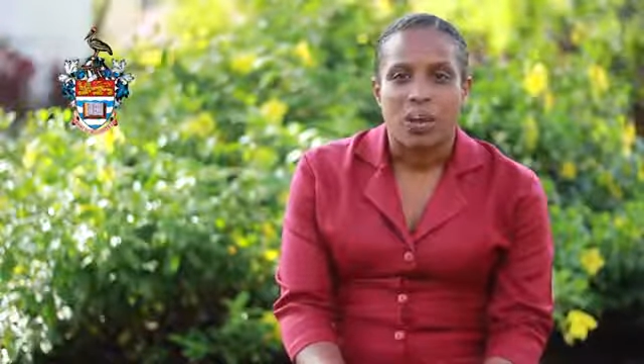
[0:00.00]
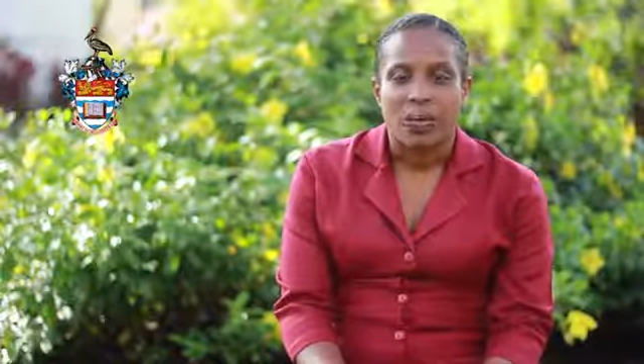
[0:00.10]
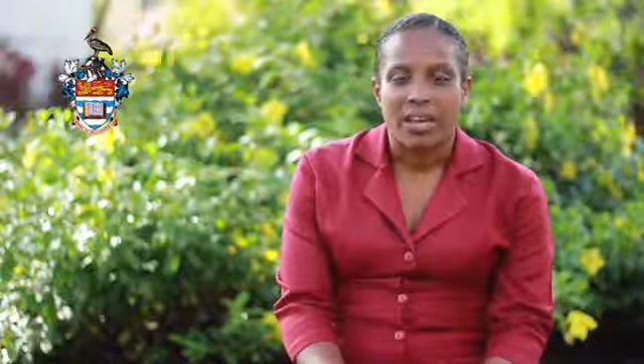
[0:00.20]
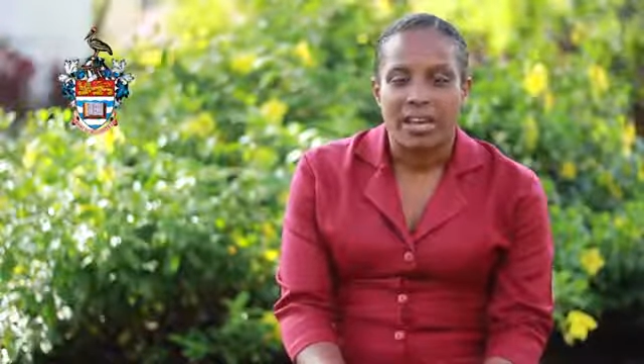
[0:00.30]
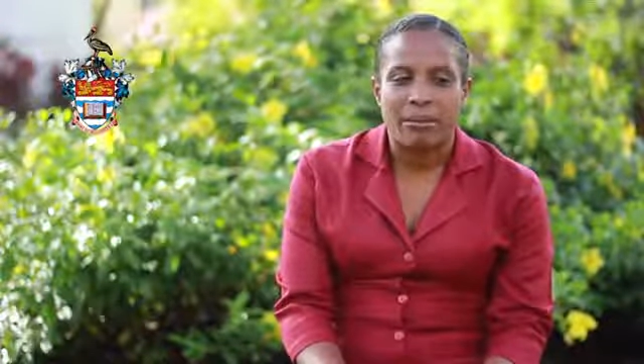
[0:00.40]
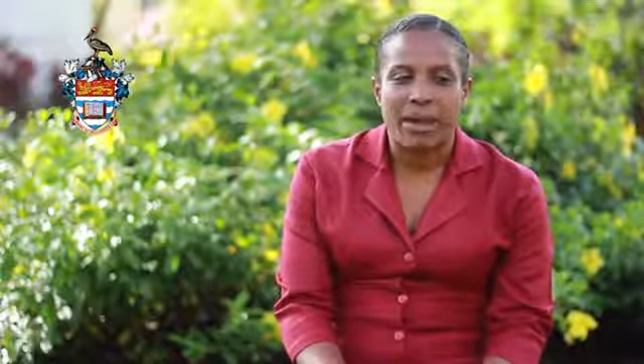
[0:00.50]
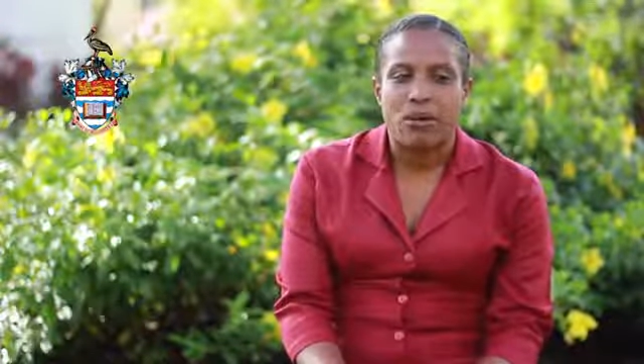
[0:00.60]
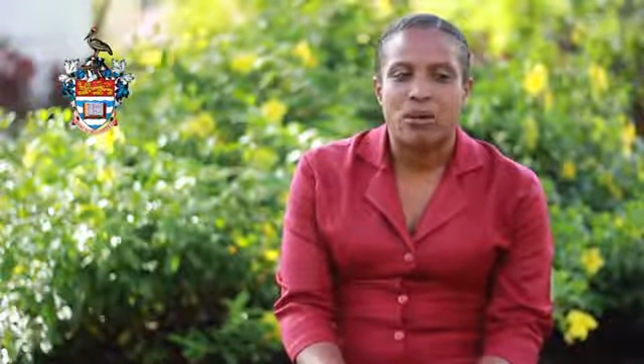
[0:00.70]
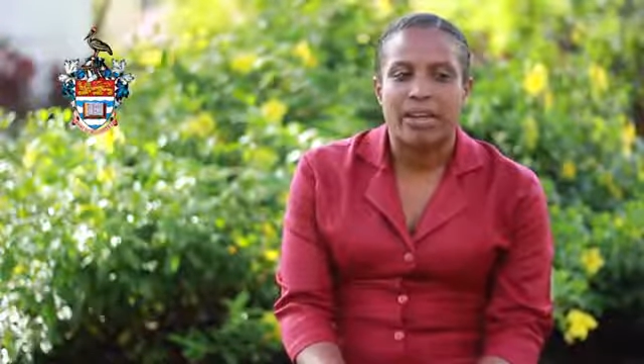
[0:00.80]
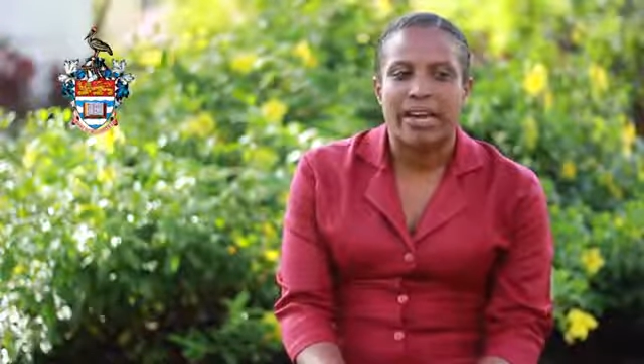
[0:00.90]
Being in my
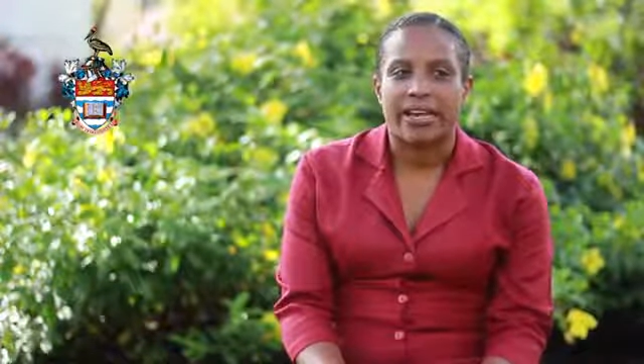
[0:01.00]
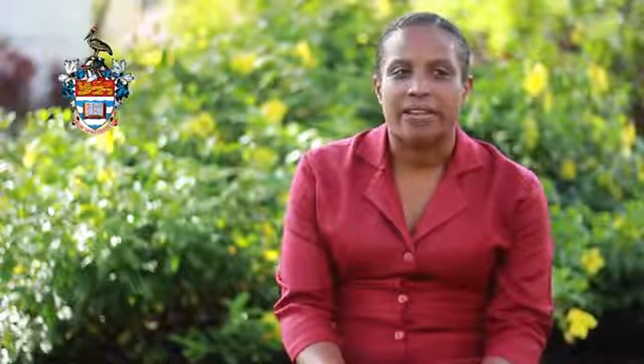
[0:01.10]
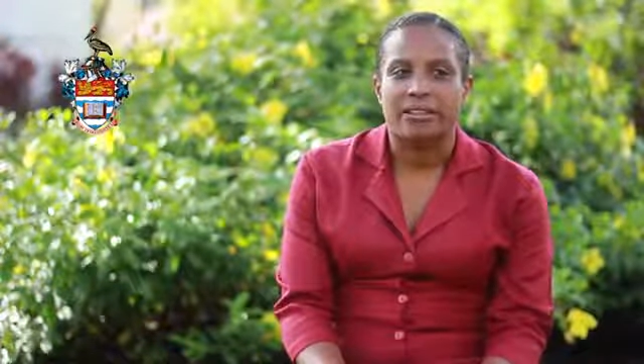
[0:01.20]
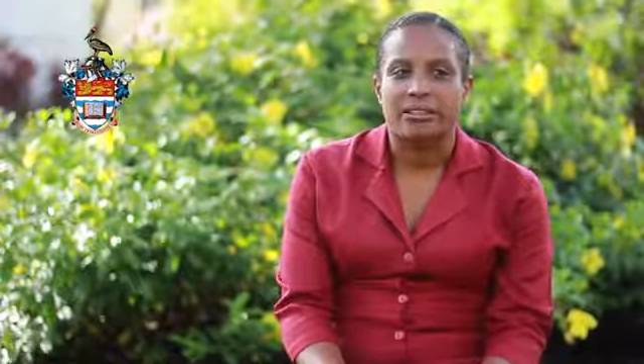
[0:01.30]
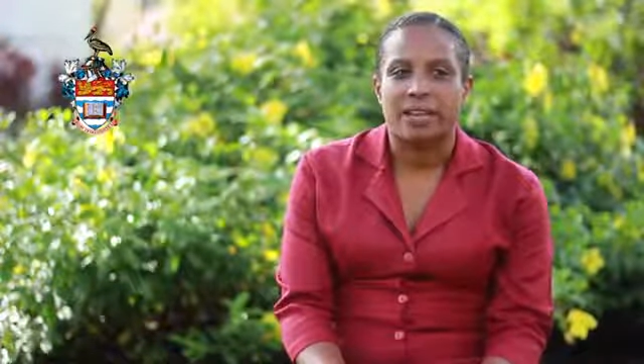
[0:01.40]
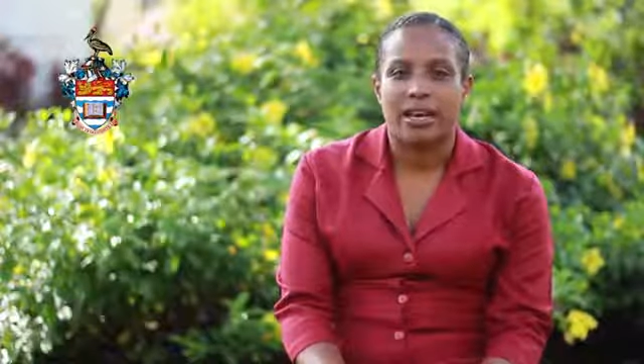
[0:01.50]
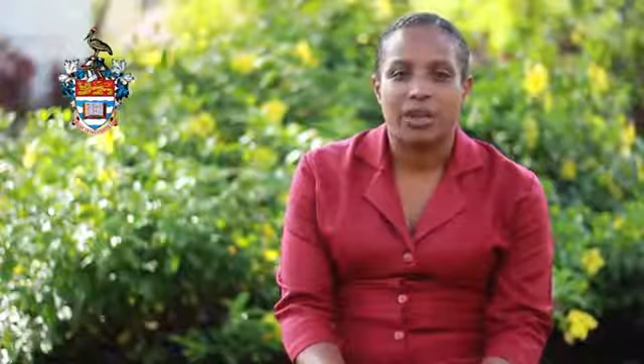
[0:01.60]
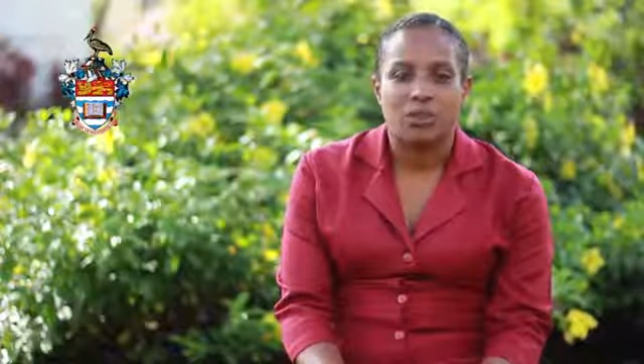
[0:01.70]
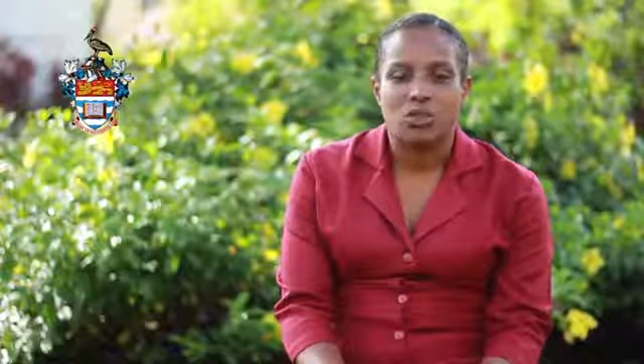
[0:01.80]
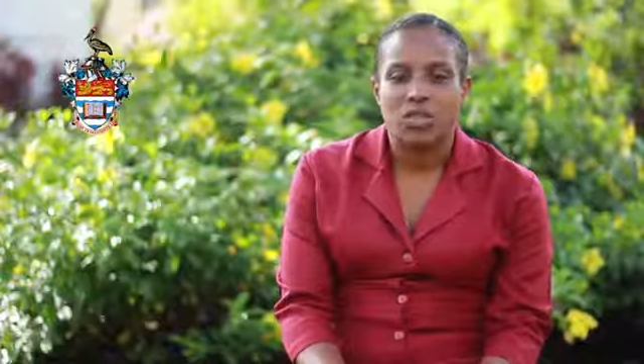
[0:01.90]
own island,
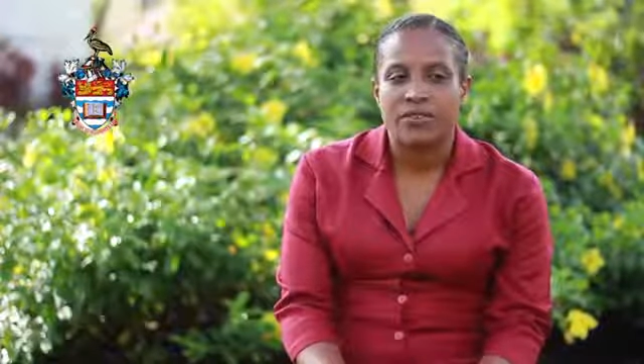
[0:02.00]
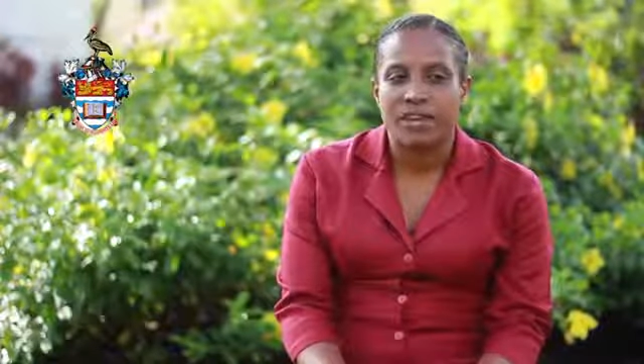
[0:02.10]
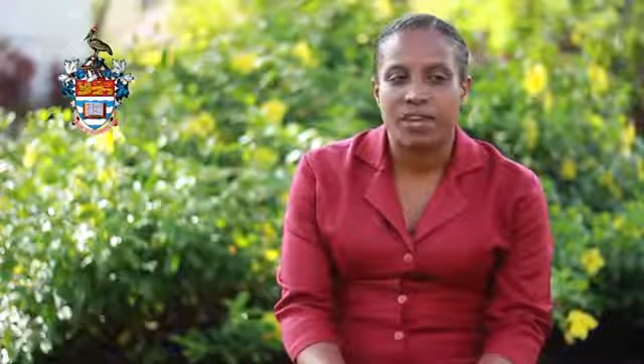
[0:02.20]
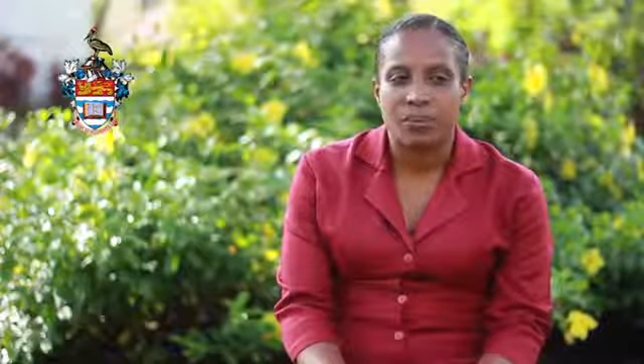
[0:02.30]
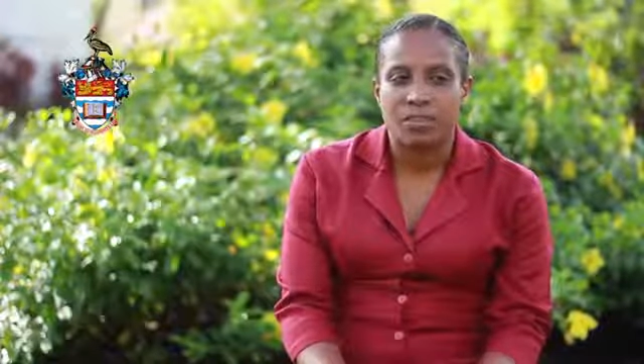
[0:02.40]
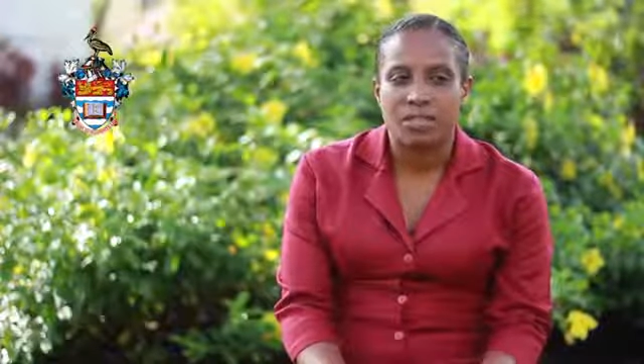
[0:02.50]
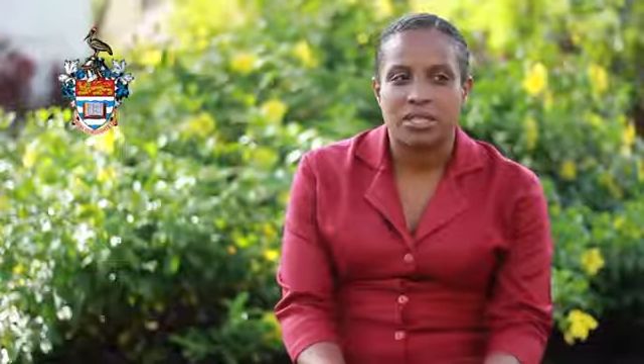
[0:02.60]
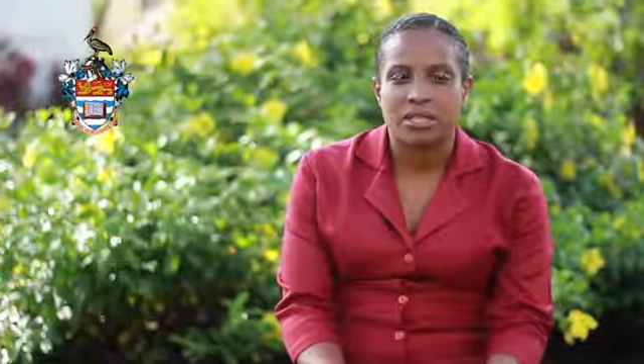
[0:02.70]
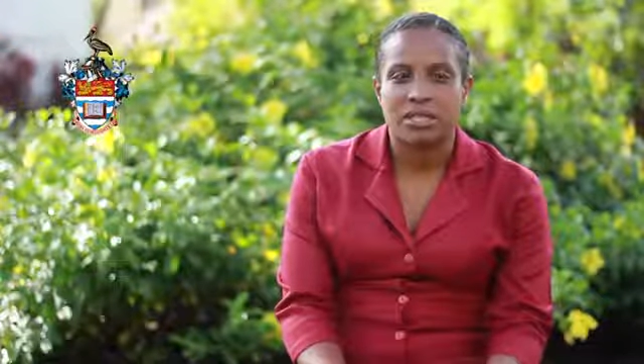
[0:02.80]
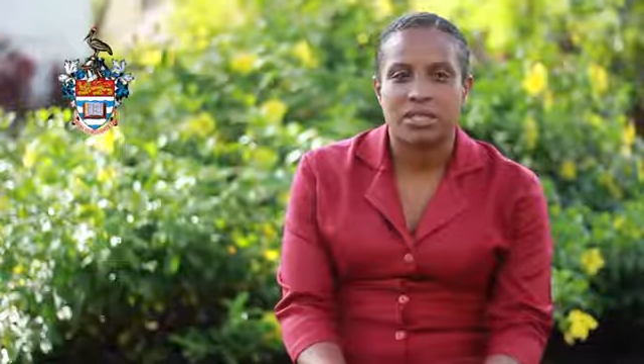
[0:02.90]
helping to develop
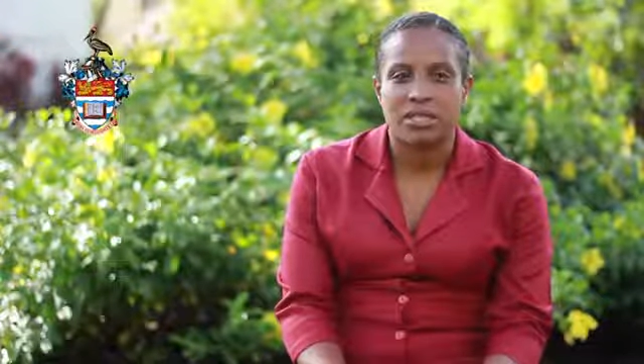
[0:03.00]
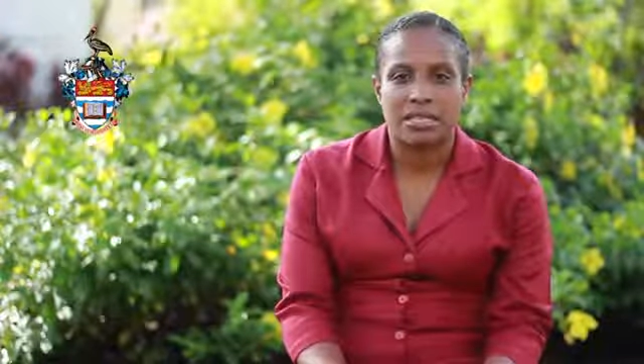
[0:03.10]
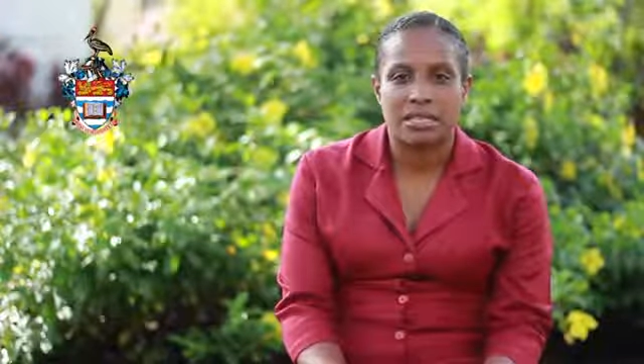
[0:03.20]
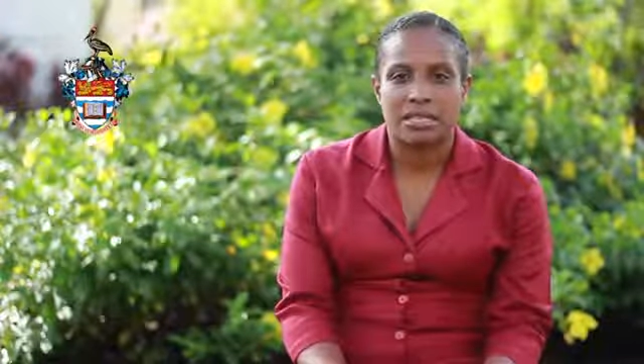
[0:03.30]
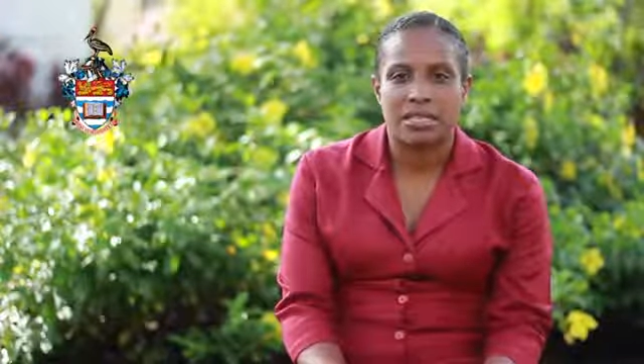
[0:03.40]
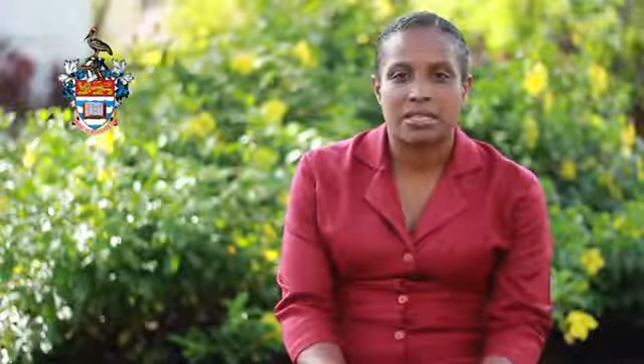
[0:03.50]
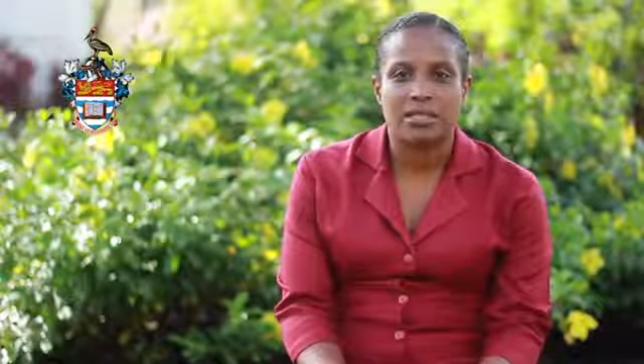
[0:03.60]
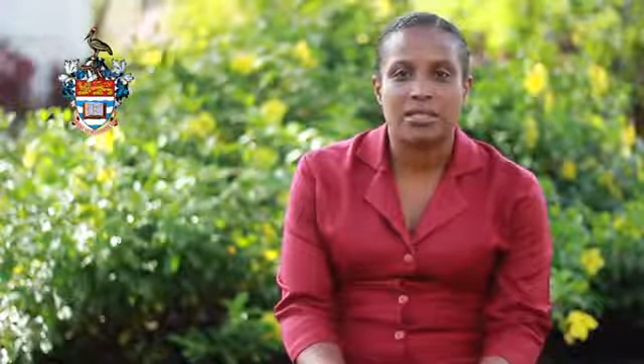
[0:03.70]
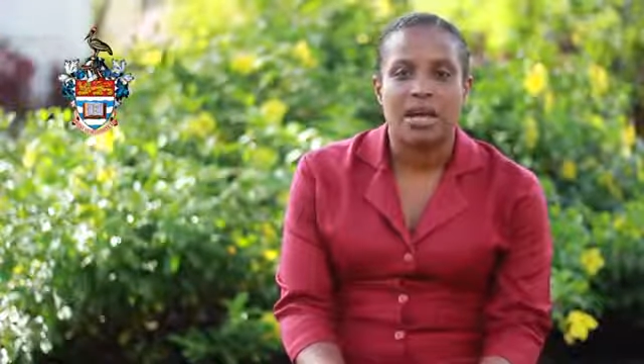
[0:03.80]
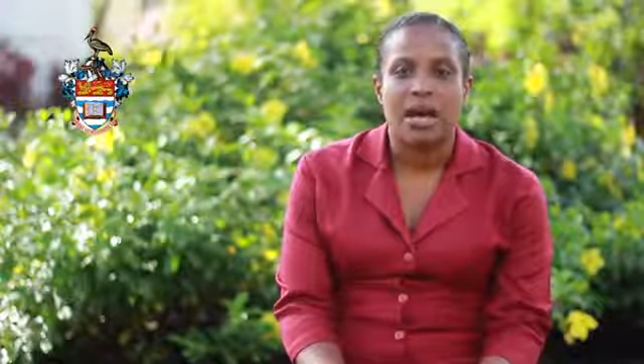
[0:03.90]
its citizens,